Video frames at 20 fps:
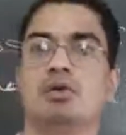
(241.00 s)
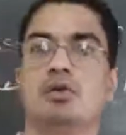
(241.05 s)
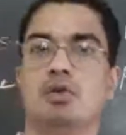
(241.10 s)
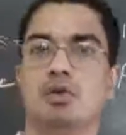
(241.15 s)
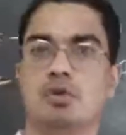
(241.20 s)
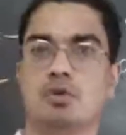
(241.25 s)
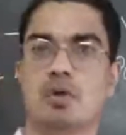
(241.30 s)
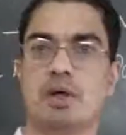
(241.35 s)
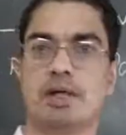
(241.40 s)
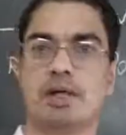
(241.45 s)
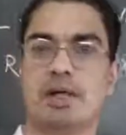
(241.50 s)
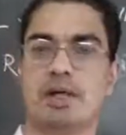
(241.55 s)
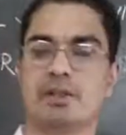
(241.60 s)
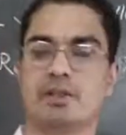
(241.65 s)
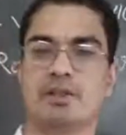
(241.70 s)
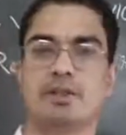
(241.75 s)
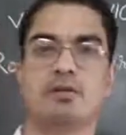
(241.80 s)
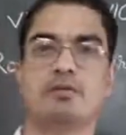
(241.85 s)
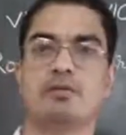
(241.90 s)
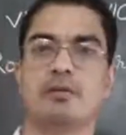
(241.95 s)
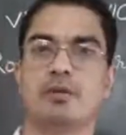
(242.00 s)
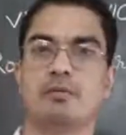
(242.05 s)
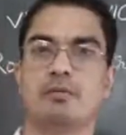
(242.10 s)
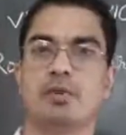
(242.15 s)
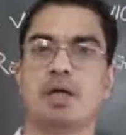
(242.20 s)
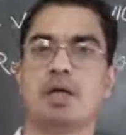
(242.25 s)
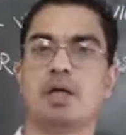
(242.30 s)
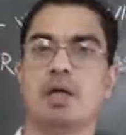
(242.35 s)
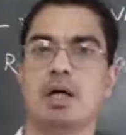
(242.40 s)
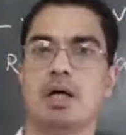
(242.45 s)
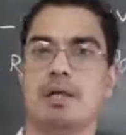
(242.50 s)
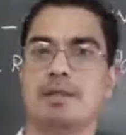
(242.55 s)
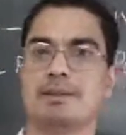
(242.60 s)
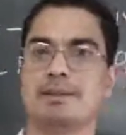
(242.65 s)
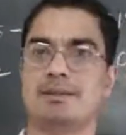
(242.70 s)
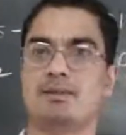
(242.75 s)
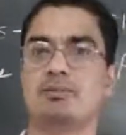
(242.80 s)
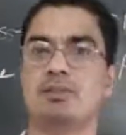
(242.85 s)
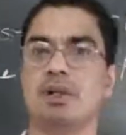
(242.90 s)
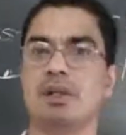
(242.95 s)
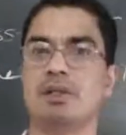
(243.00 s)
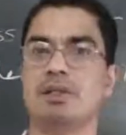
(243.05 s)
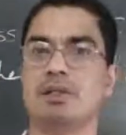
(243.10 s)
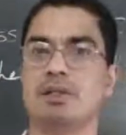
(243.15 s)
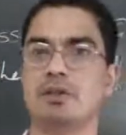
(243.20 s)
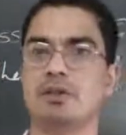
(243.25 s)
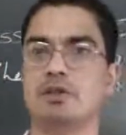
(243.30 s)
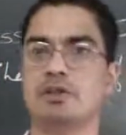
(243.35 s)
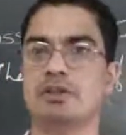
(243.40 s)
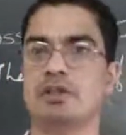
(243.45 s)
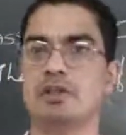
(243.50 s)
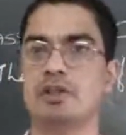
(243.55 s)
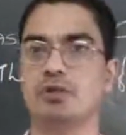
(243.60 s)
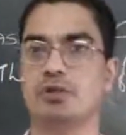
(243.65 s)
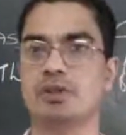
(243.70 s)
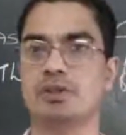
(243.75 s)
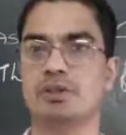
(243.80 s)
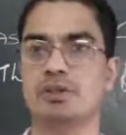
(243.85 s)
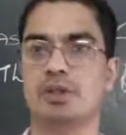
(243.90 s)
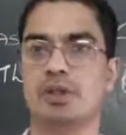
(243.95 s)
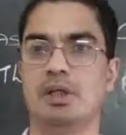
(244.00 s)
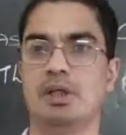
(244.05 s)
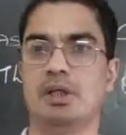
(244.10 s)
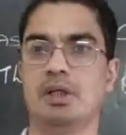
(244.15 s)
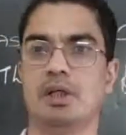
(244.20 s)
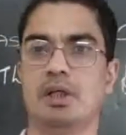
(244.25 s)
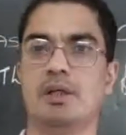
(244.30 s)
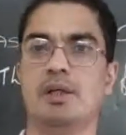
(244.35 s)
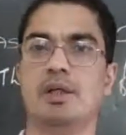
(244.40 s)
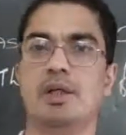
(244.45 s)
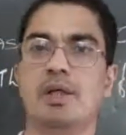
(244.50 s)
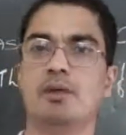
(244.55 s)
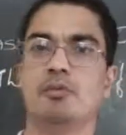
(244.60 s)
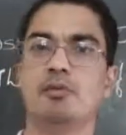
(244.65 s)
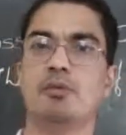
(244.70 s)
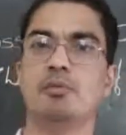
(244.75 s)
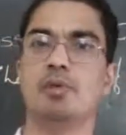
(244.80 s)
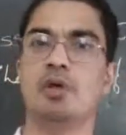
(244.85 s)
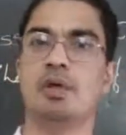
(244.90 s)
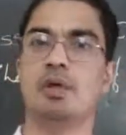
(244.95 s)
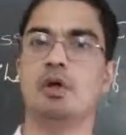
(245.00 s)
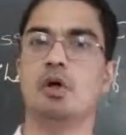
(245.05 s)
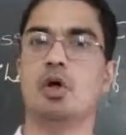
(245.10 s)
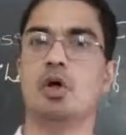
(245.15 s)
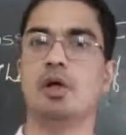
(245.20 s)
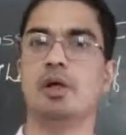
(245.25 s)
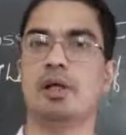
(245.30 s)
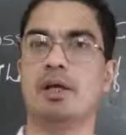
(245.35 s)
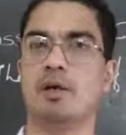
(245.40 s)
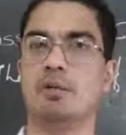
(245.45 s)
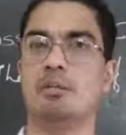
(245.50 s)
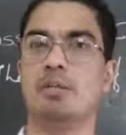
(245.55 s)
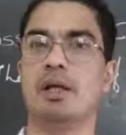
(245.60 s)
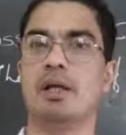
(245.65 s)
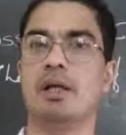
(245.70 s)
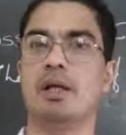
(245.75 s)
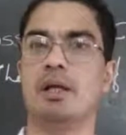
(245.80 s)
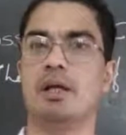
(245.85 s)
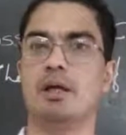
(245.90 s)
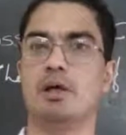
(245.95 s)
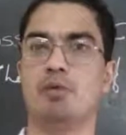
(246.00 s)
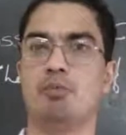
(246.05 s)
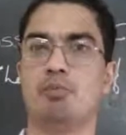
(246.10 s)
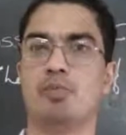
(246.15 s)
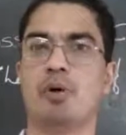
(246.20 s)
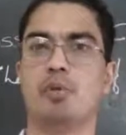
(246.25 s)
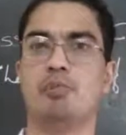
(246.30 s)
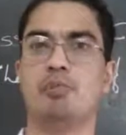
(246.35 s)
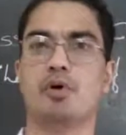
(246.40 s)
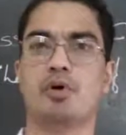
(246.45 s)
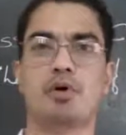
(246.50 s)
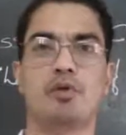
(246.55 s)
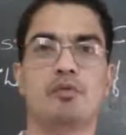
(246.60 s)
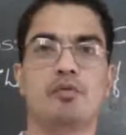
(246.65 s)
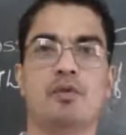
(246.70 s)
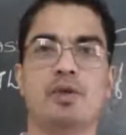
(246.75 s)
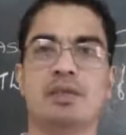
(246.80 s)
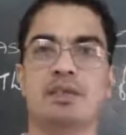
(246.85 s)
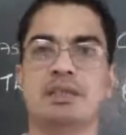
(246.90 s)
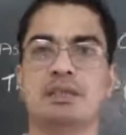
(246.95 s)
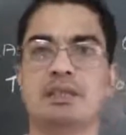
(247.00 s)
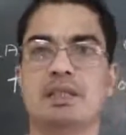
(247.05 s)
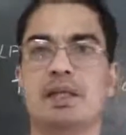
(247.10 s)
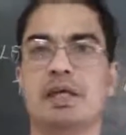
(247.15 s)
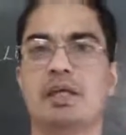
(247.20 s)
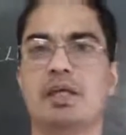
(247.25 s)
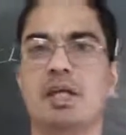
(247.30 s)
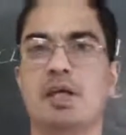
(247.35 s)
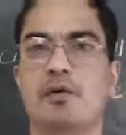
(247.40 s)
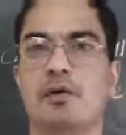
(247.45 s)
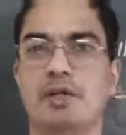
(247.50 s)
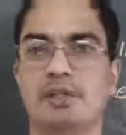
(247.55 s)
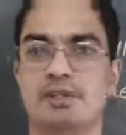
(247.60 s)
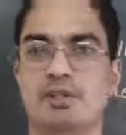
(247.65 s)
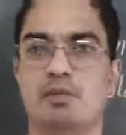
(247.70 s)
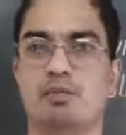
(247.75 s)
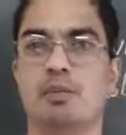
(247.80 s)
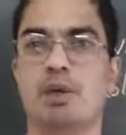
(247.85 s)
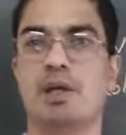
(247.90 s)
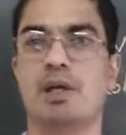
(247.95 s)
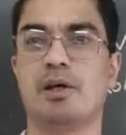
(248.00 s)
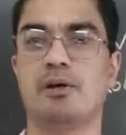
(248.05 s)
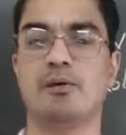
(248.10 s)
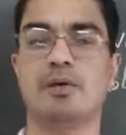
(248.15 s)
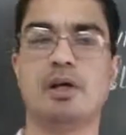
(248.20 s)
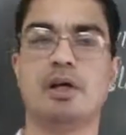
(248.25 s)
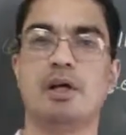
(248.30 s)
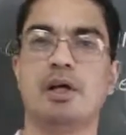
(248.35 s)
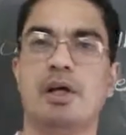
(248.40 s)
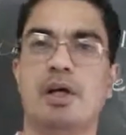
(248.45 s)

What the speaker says: those who are elected from the assembly constituency, they will be called MLA, member of legislative assembly,